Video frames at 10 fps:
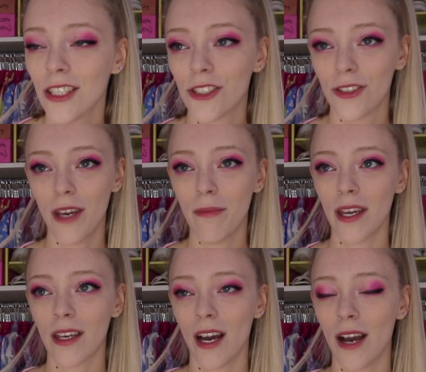do they
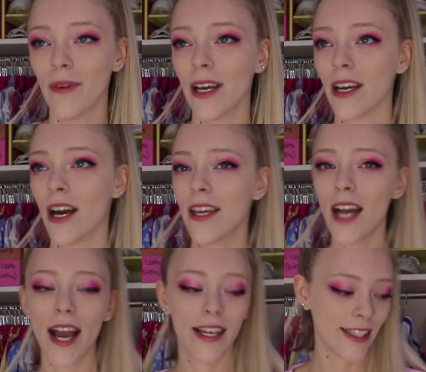make, I'm like, yeah,
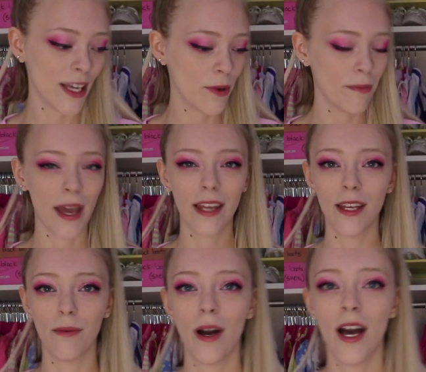I guess they would make
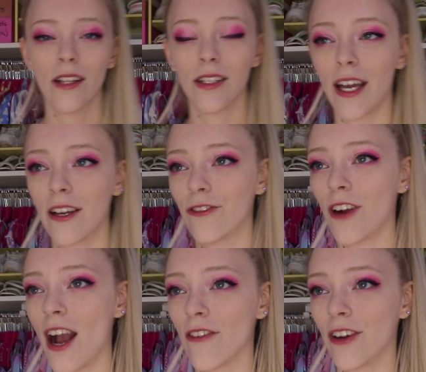them like
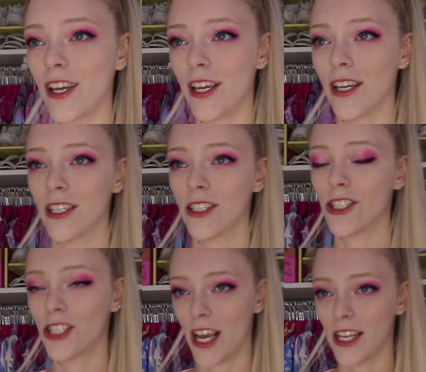for every
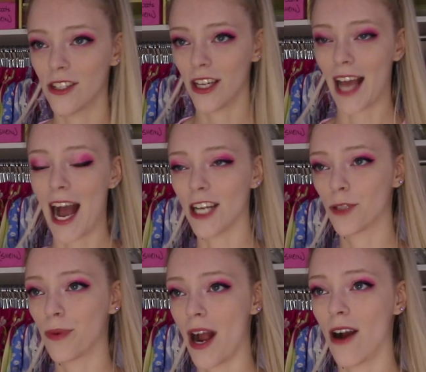shade. So like
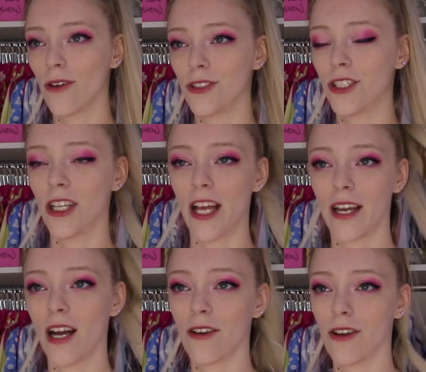ash brown to
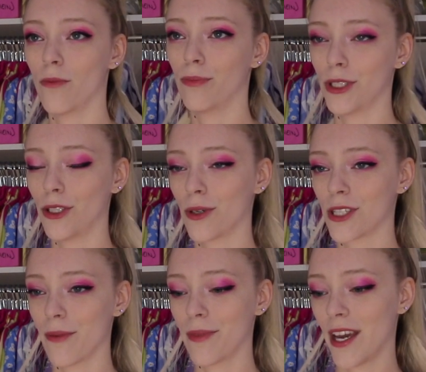like, I don't know, blue or
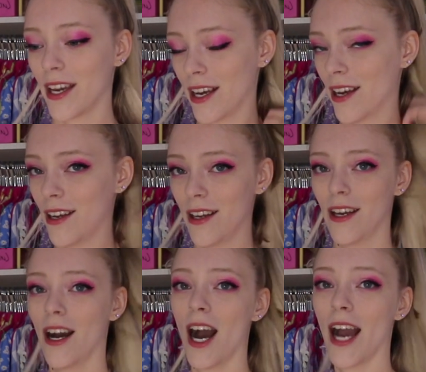something.
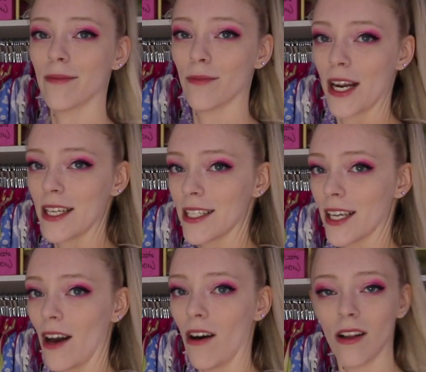I'm ready to
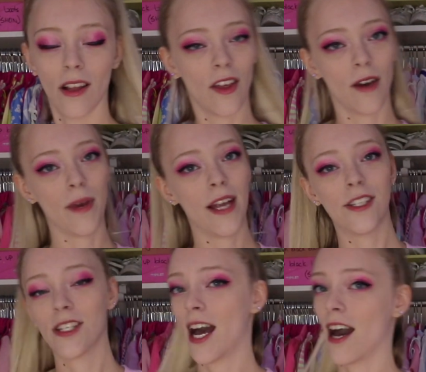get all of them and
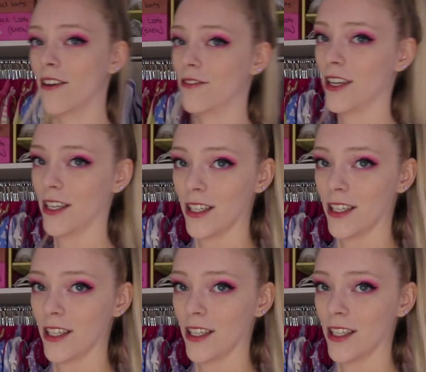just have